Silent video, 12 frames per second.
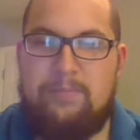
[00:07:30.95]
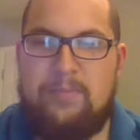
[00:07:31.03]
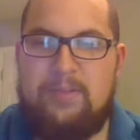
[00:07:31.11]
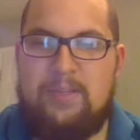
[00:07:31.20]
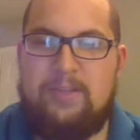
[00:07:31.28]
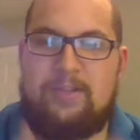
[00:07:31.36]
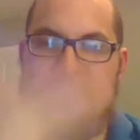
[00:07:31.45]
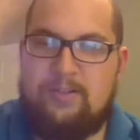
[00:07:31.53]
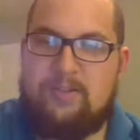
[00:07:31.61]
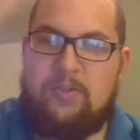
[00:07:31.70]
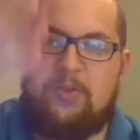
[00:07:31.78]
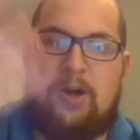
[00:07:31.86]

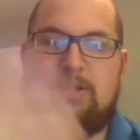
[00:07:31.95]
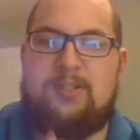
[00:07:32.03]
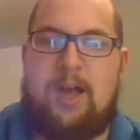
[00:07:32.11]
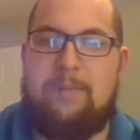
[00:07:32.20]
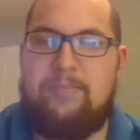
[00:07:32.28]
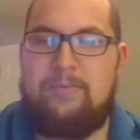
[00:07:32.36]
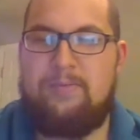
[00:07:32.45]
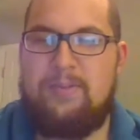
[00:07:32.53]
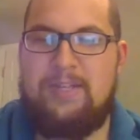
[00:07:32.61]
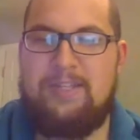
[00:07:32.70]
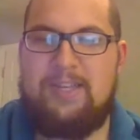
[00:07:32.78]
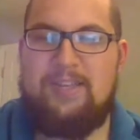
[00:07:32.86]
there's a thought stop.
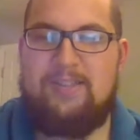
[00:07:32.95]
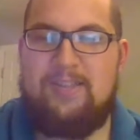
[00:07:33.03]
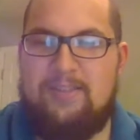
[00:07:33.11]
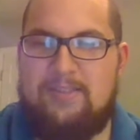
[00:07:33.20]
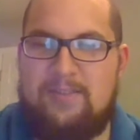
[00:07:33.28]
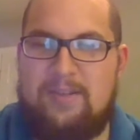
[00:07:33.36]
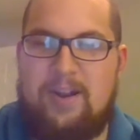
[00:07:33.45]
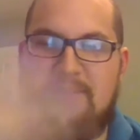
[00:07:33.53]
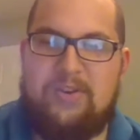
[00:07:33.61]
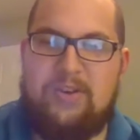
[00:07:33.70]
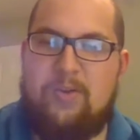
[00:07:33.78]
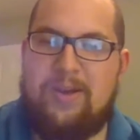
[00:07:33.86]
They're not
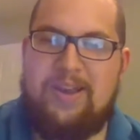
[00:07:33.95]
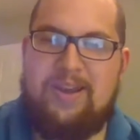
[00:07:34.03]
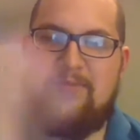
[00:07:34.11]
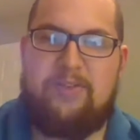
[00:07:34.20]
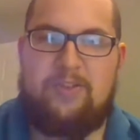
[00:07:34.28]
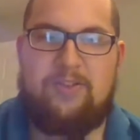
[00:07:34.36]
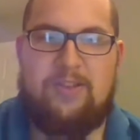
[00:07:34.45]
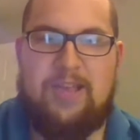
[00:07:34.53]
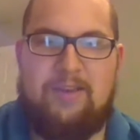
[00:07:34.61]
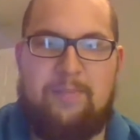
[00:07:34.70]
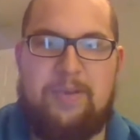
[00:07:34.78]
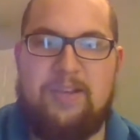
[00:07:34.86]
even going any further than
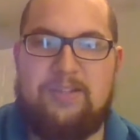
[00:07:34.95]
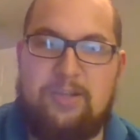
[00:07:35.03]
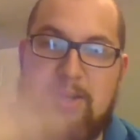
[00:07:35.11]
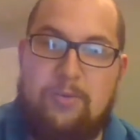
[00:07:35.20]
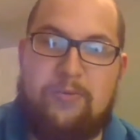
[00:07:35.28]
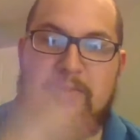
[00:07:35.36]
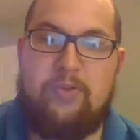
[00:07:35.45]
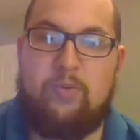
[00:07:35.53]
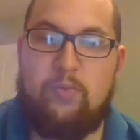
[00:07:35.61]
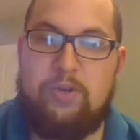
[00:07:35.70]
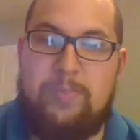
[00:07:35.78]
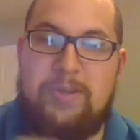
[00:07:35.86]
that, because to go further
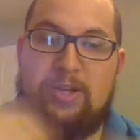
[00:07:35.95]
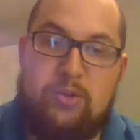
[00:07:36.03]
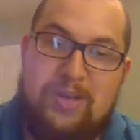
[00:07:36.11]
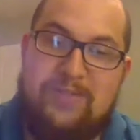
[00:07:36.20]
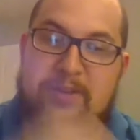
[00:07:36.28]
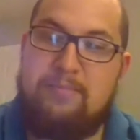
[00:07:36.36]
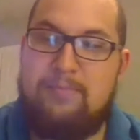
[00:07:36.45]
would be to even.